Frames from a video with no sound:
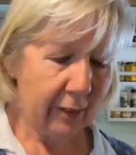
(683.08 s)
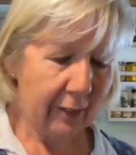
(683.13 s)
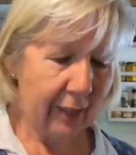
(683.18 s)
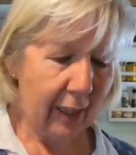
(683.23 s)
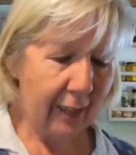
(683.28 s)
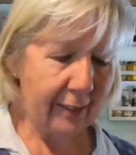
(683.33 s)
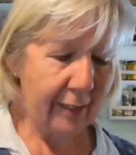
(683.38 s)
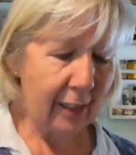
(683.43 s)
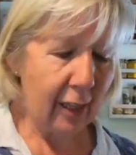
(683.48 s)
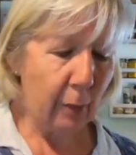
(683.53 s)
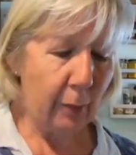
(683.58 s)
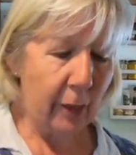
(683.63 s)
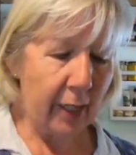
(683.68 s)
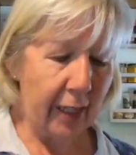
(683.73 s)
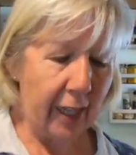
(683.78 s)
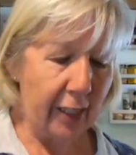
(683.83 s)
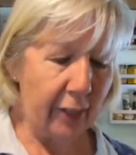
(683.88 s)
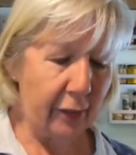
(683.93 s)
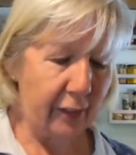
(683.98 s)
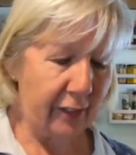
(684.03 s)
It takes a little bit
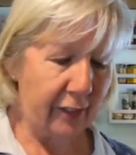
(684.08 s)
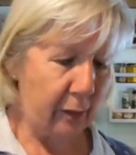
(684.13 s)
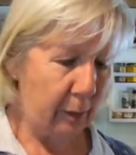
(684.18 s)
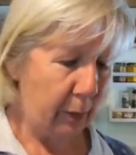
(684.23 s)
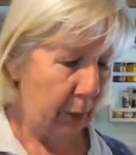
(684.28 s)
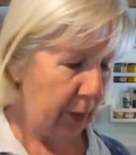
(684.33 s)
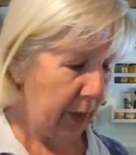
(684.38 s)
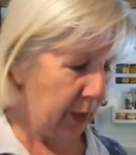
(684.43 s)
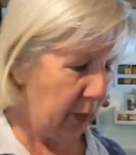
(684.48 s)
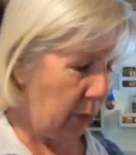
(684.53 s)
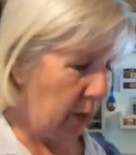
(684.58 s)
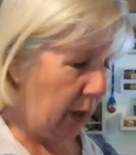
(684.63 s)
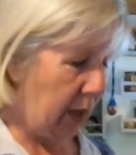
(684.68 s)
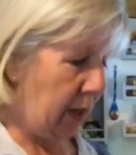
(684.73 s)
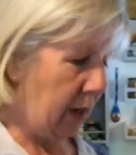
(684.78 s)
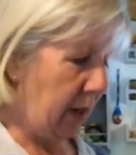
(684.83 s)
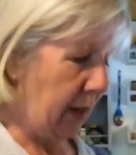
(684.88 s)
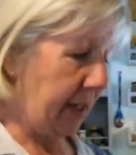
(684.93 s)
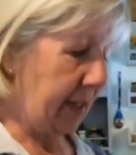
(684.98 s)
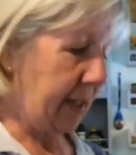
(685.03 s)
getting used to, but we
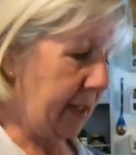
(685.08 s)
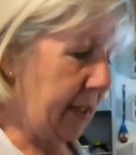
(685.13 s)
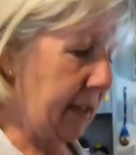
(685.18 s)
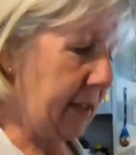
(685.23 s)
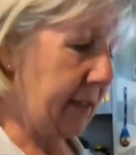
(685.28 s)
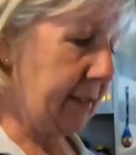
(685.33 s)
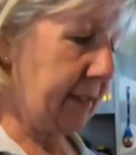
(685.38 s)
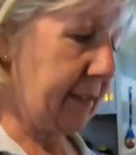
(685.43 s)
quite like it.